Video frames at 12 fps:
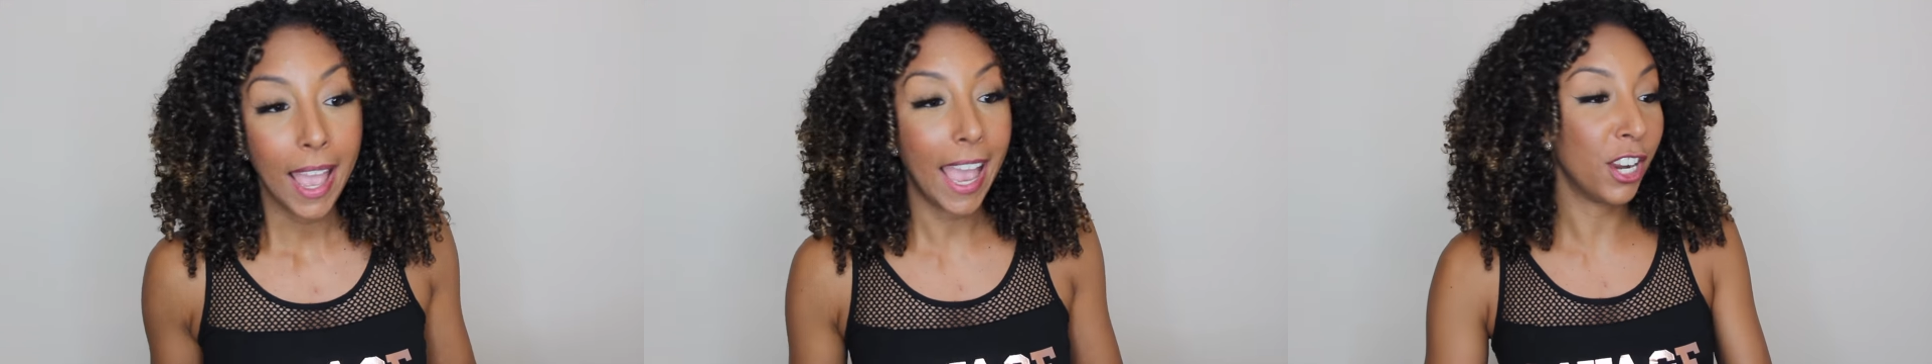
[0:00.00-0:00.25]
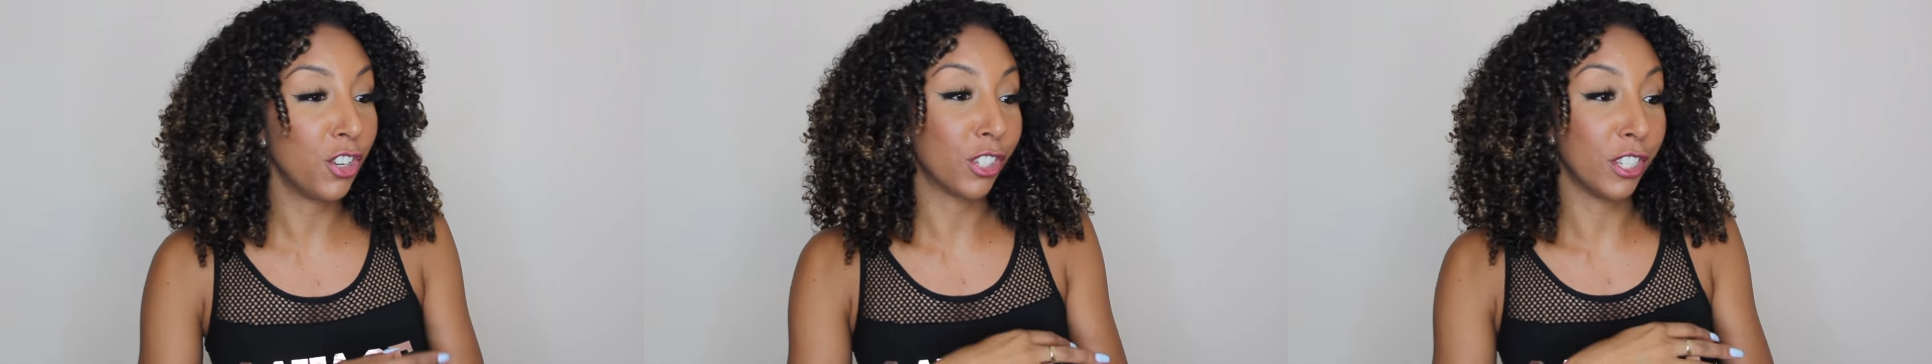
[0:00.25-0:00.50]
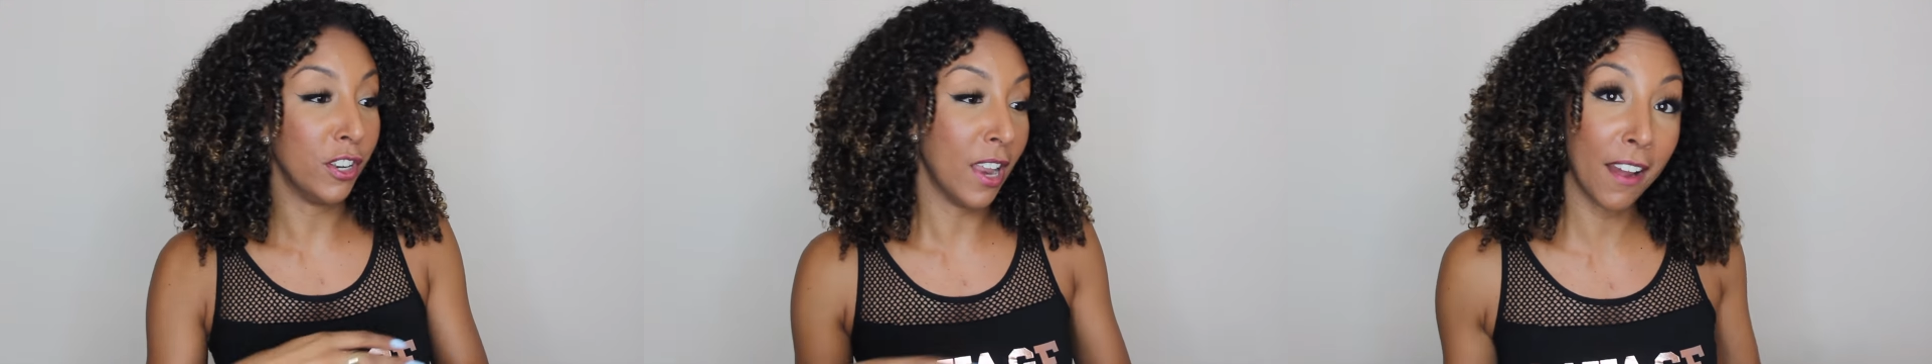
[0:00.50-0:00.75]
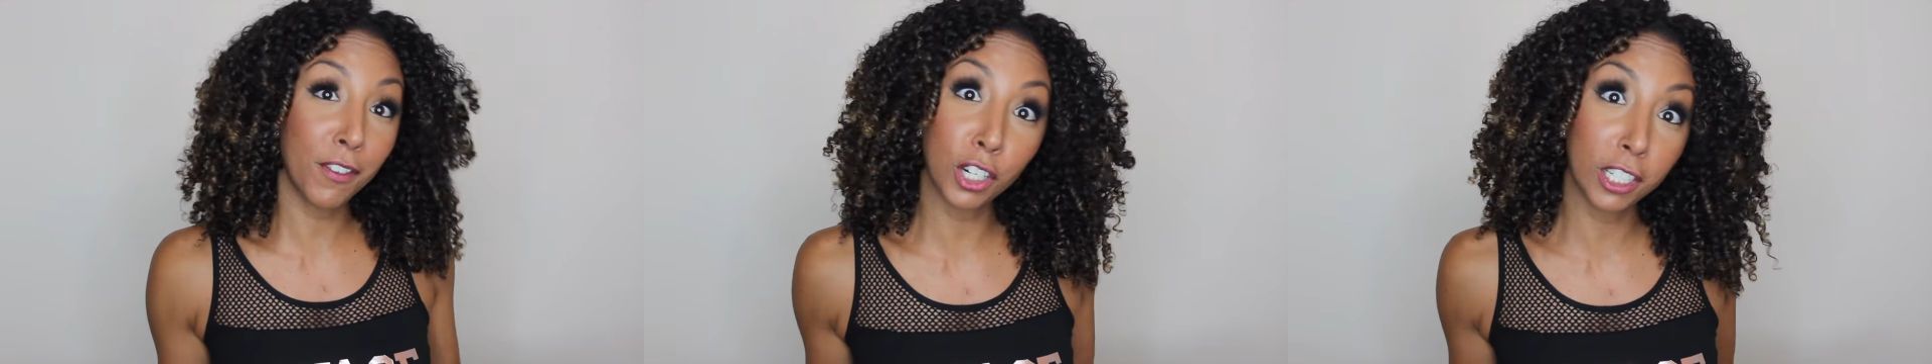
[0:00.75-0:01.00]
and just
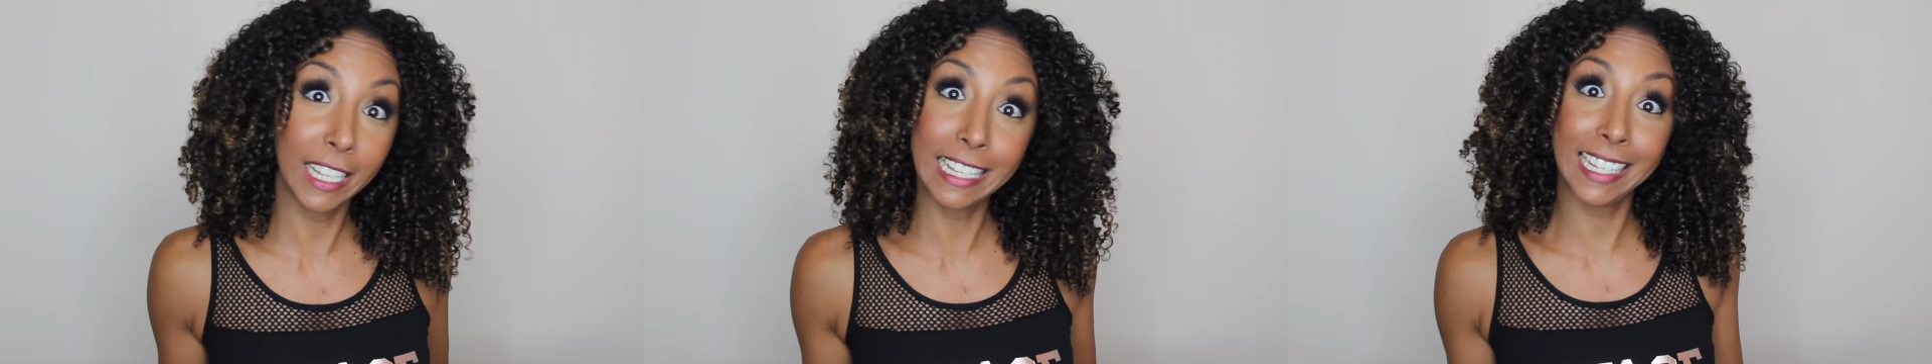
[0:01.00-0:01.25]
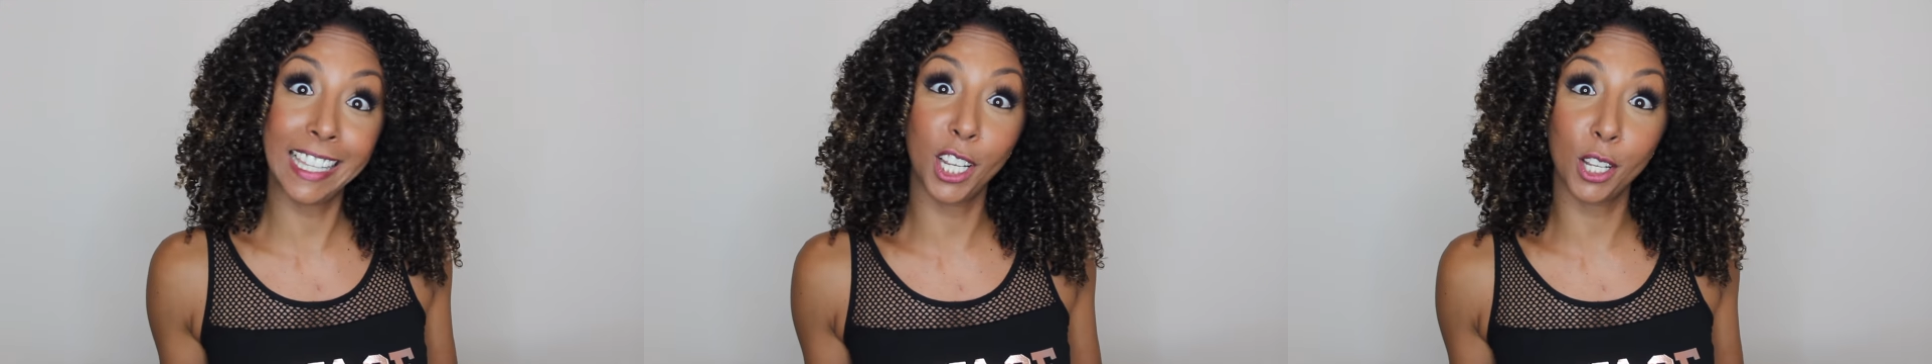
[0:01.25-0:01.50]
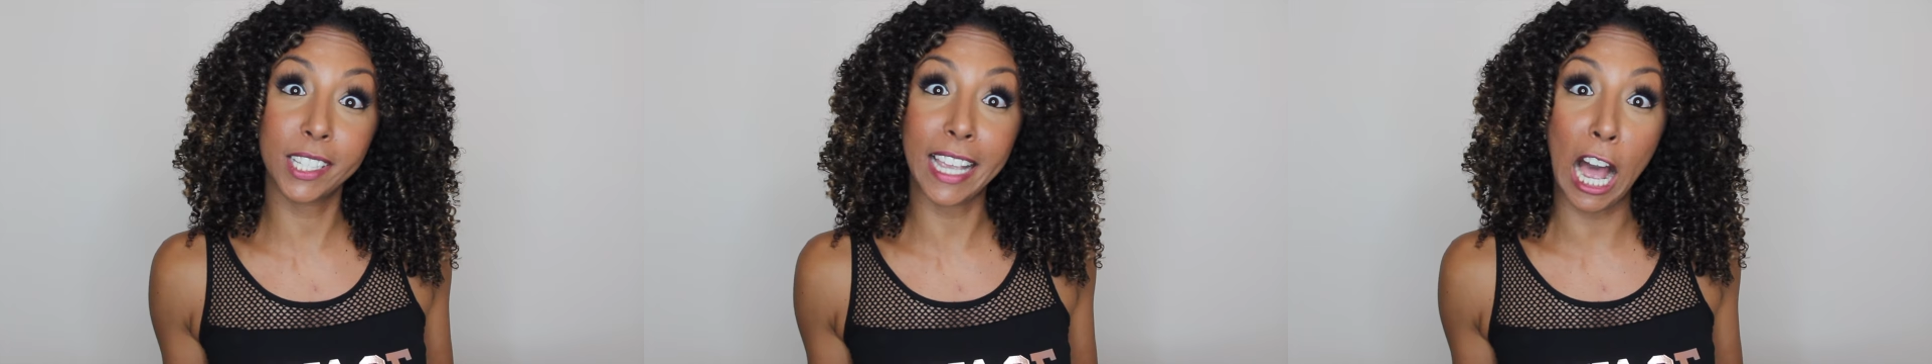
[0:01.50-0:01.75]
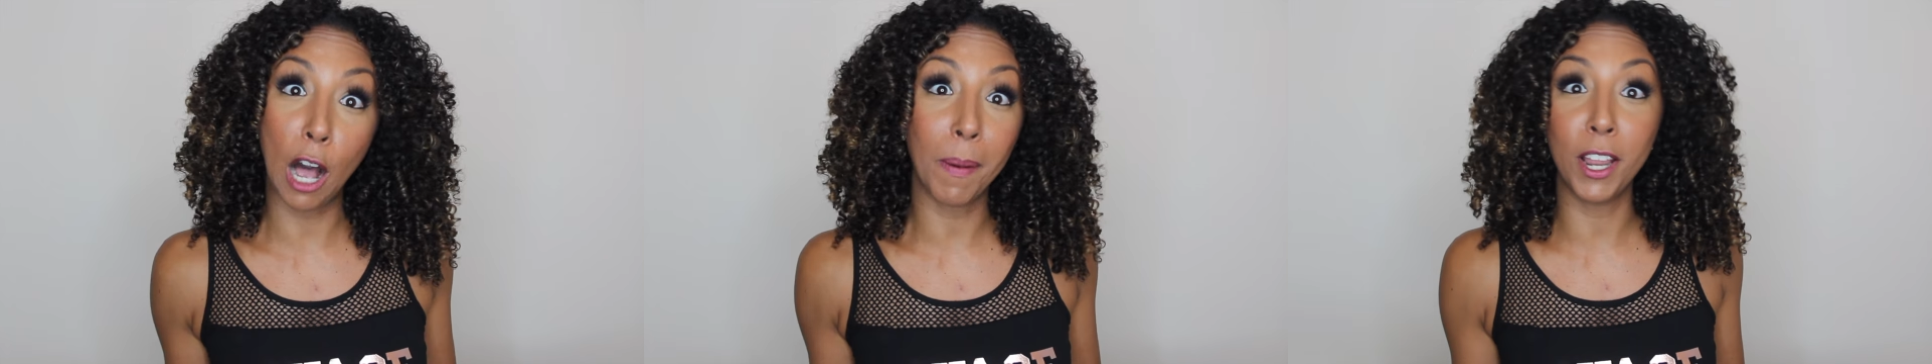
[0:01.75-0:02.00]
never cleansing their
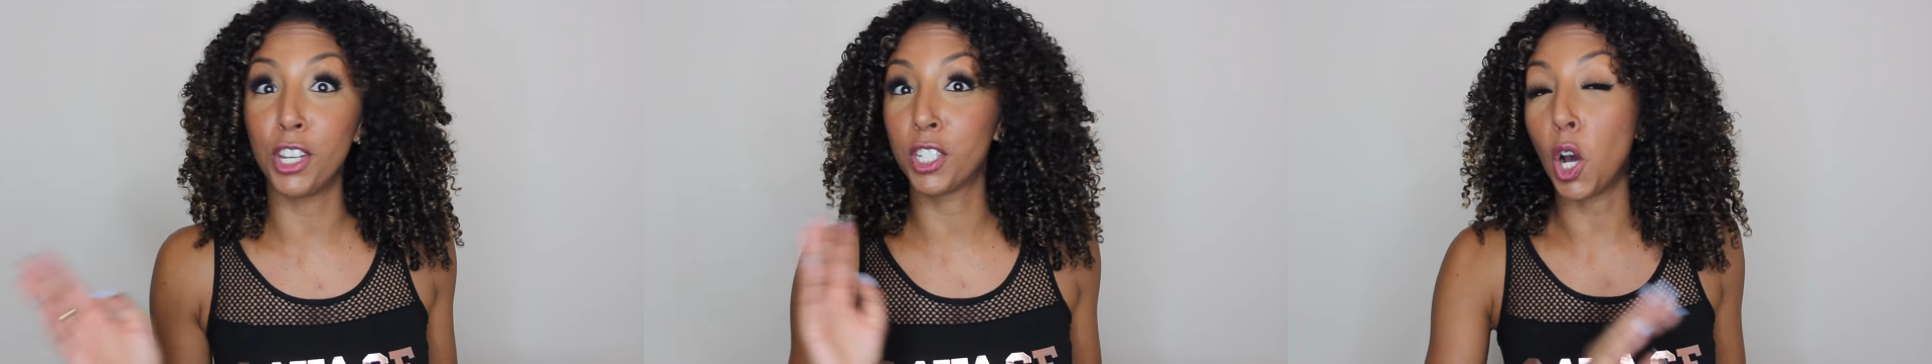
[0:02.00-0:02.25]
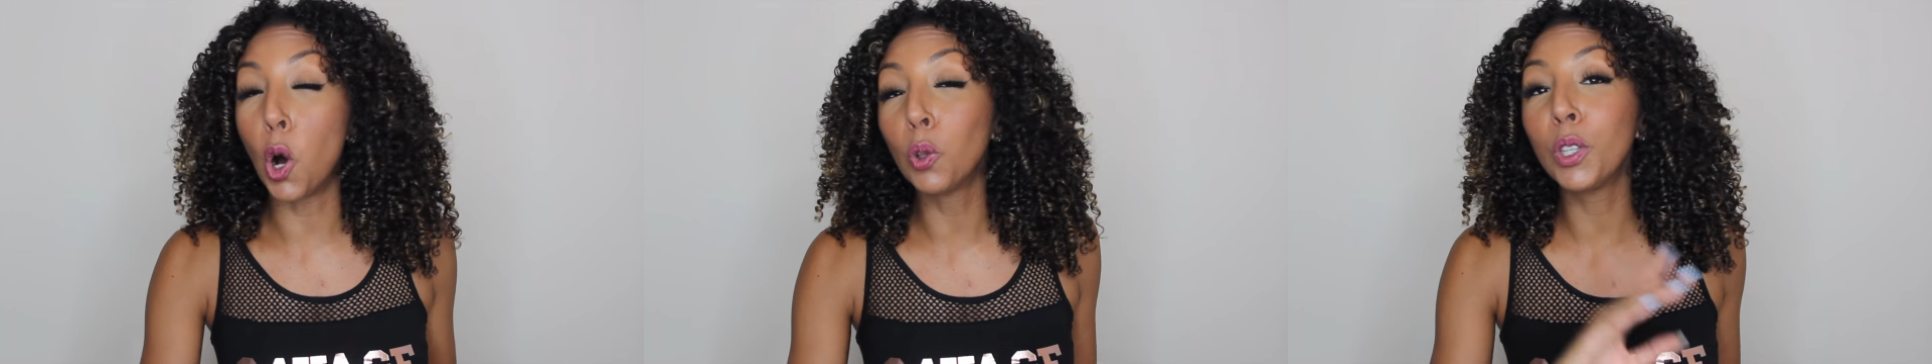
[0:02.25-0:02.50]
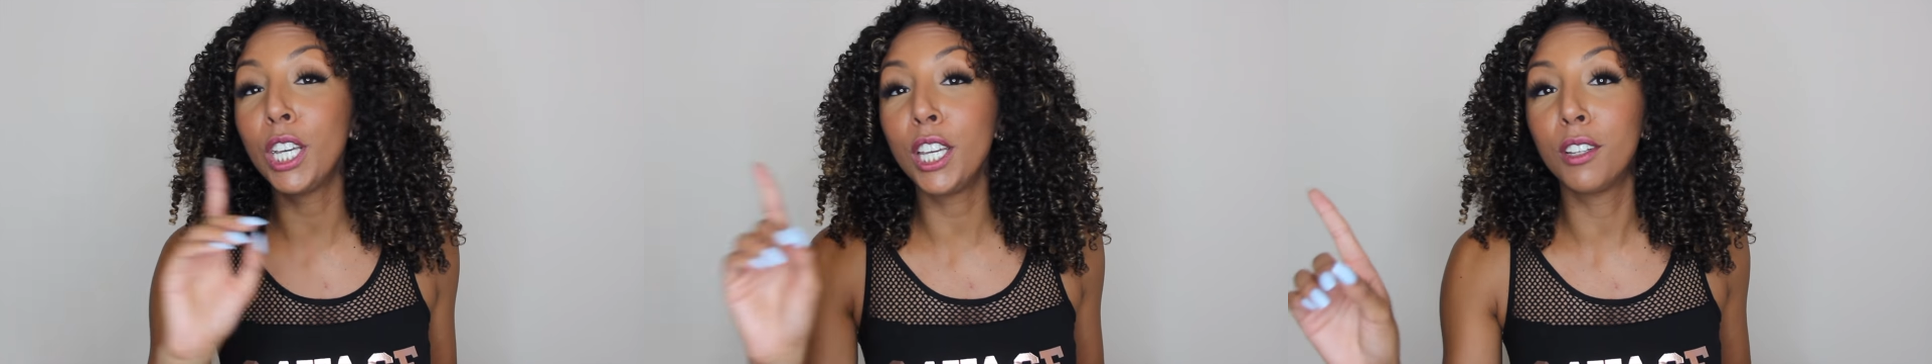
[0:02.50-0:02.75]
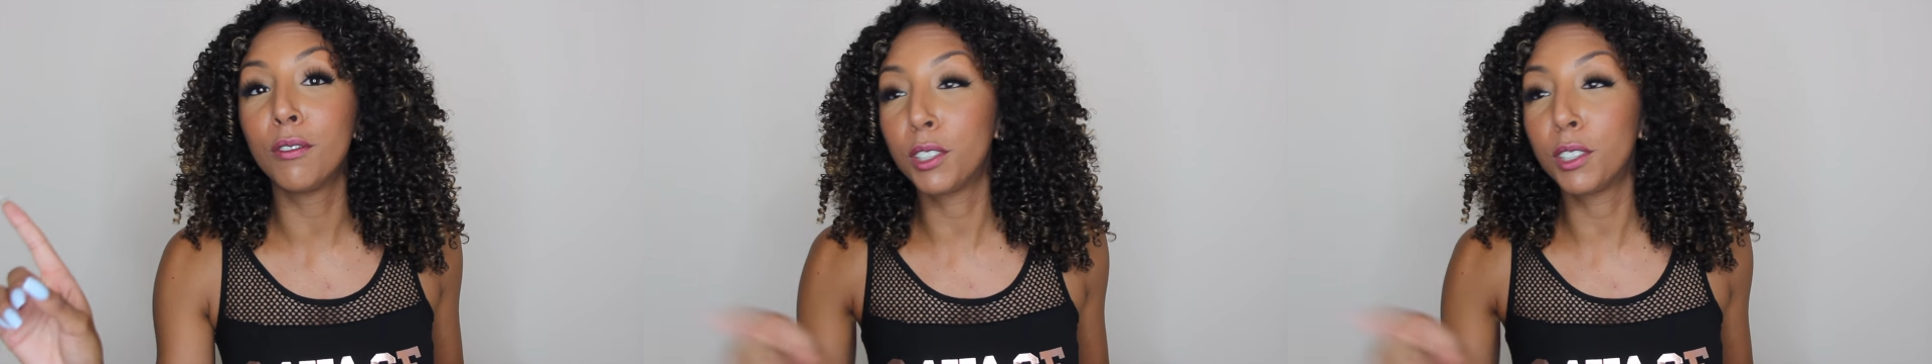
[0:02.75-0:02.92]
scalp and just only